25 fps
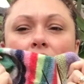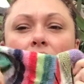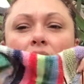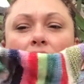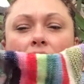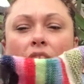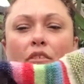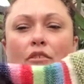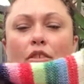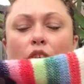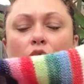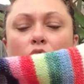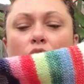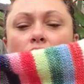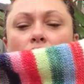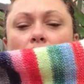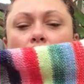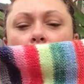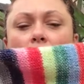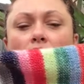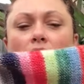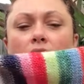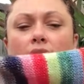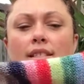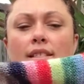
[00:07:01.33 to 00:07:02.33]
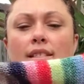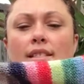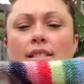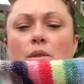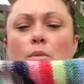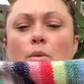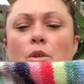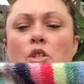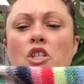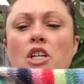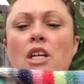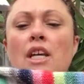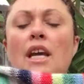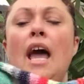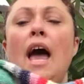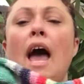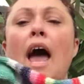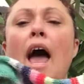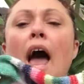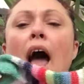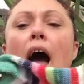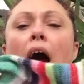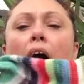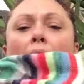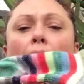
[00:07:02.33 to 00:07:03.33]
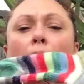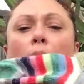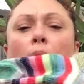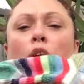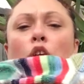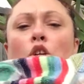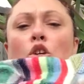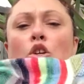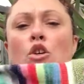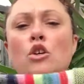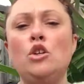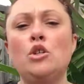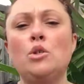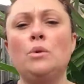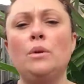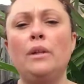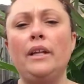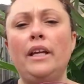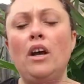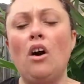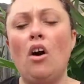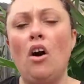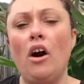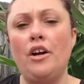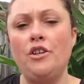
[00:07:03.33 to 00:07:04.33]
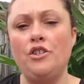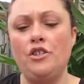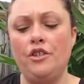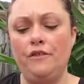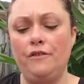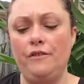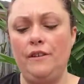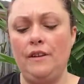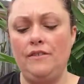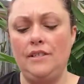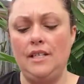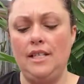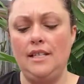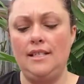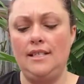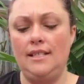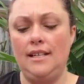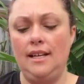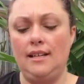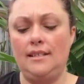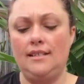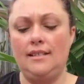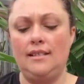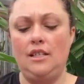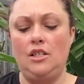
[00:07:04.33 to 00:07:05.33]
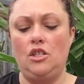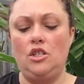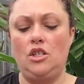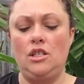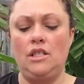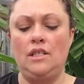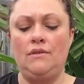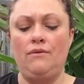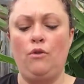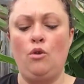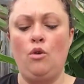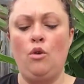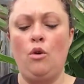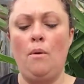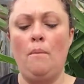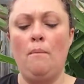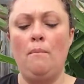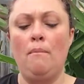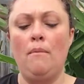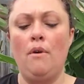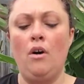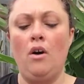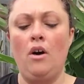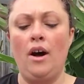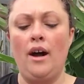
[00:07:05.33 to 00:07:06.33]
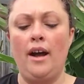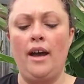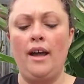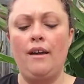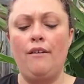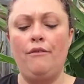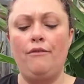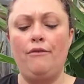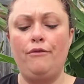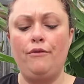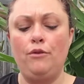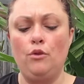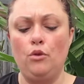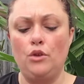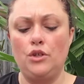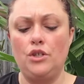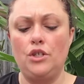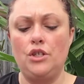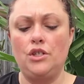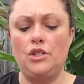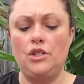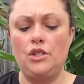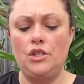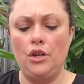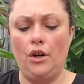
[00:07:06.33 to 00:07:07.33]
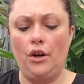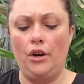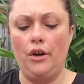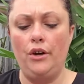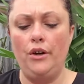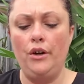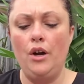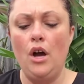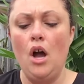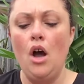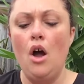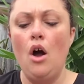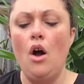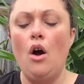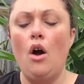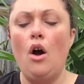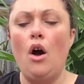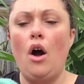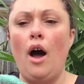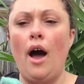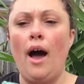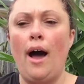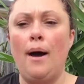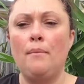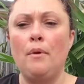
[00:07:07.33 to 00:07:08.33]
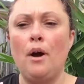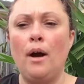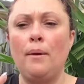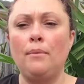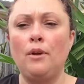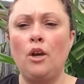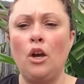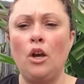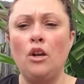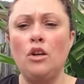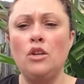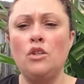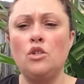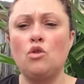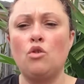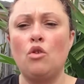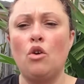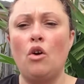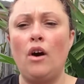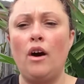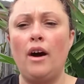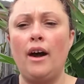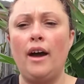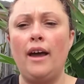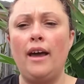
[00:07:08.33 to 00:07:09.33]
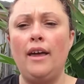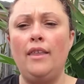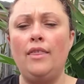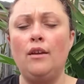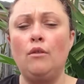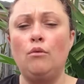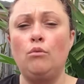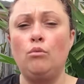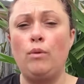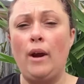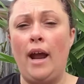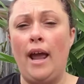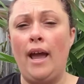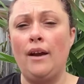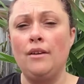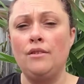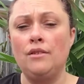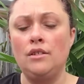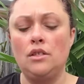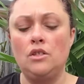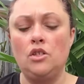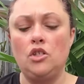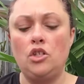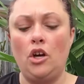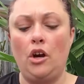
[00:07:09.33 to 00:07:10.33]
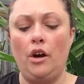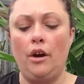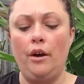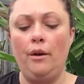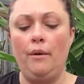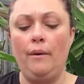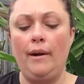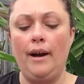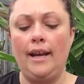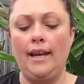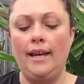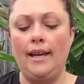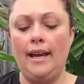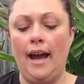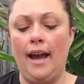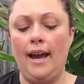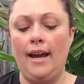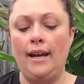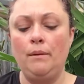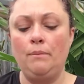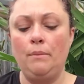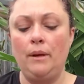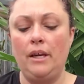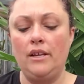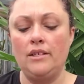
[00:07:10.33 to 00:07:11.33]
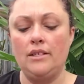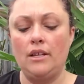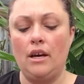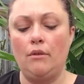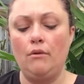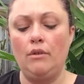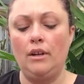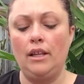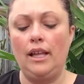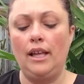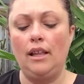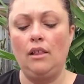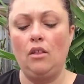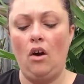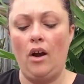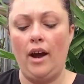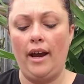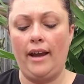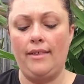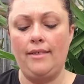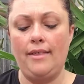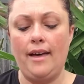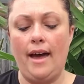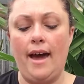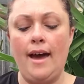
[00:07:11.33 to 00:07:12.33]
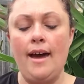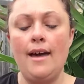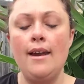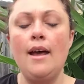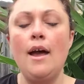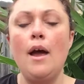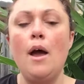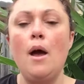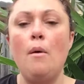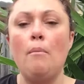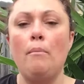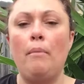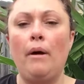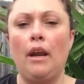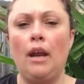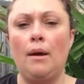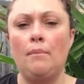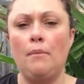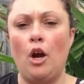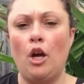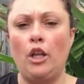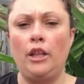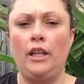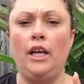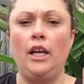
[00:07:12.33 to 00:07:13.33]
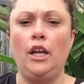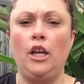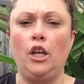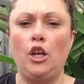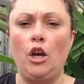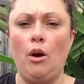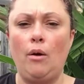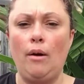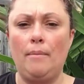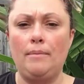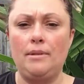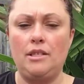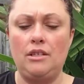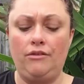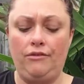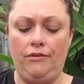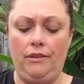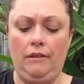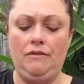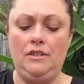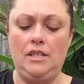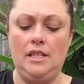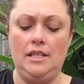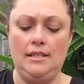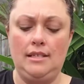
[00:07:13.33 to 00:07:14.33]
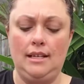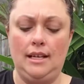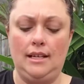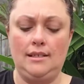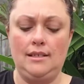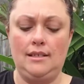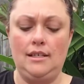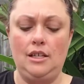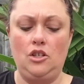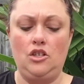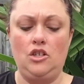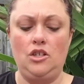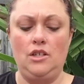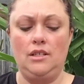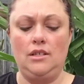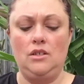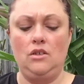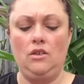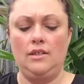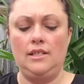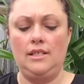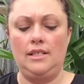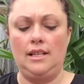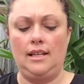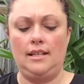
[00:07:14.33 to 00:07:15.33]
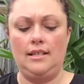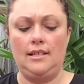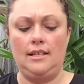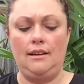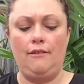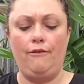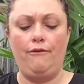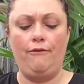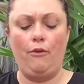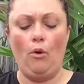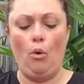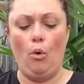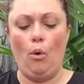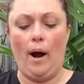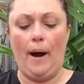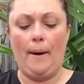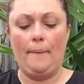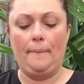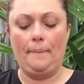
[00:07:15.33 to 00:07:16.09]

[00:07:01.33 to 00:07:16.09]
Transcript: It feels so nice and squishy. Usually I do 56 stitches for my foot, so I'm going to try the rounded toe again because I really like that, but I'm only going to go up to 56 stitches, not 64.